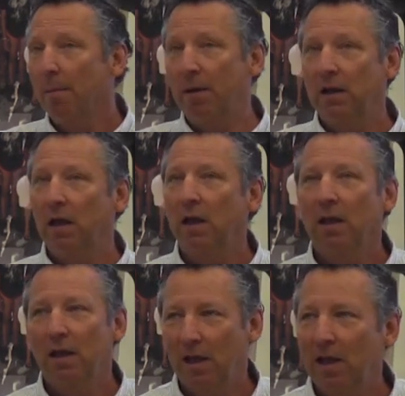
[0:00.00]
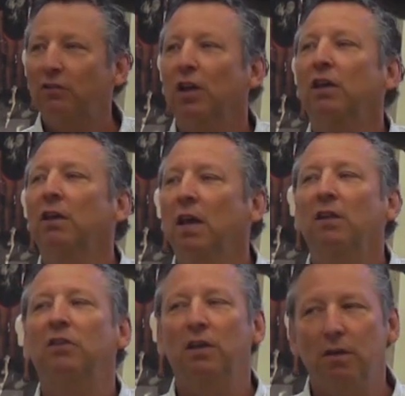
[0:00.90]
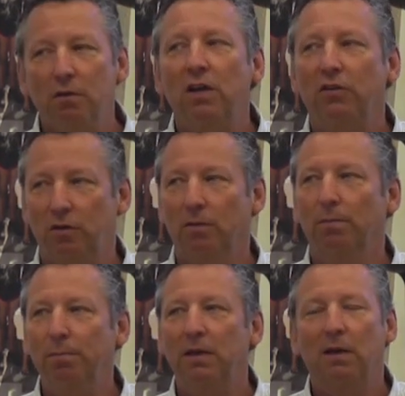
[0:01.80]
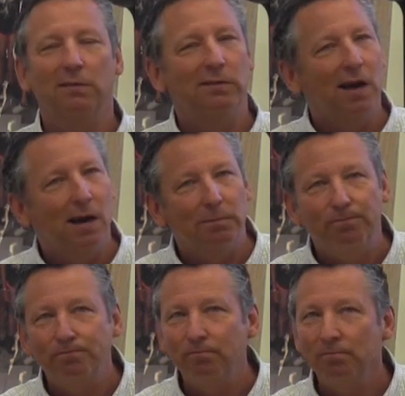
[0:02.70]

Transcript: But it's a, it's a huge issue because um,